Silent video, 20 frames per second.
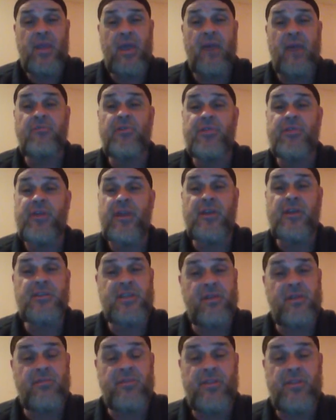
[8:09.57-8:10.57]
everything
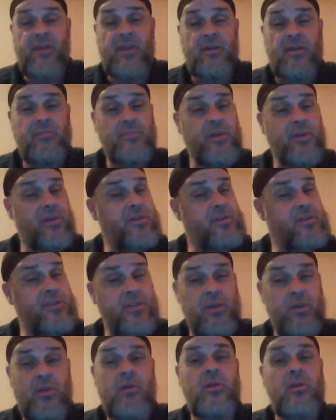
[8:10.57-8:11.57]
is everything,
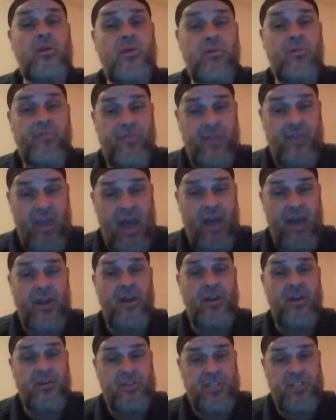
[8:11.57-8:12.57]
because you have got
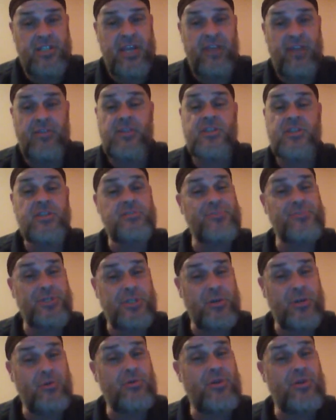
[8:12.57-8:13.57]
to understand that this
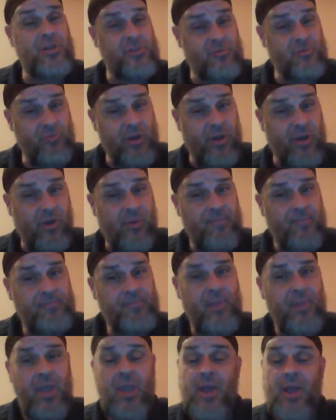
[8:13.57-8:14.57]
material is real.
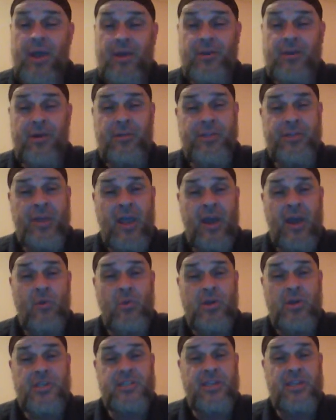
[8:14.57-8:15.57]
Another thing I
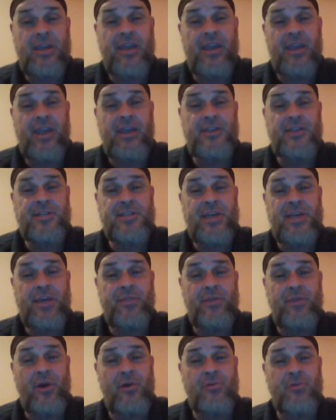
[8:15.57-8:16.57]
want to say is
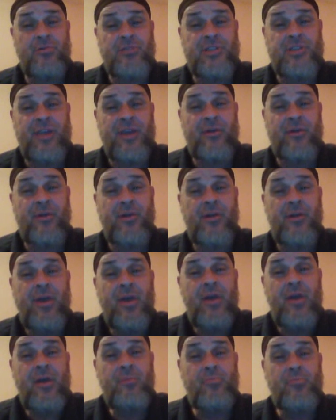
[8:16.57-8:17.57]
that those that are
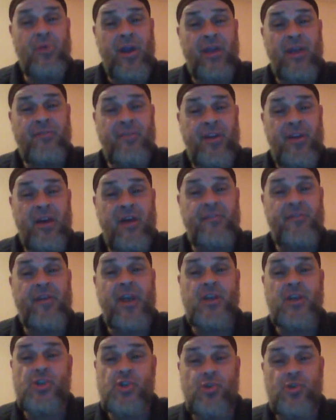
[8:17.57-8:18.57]
brave enough
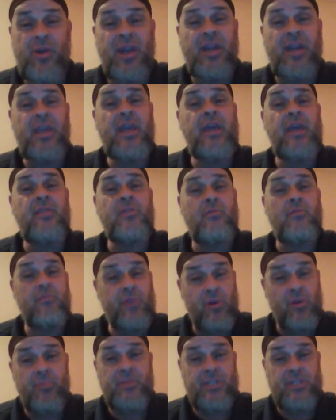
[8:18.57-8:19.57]
and training in the
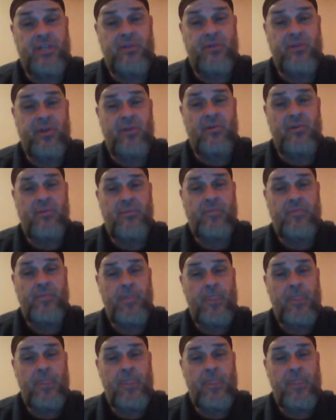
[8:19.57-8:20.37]
real material,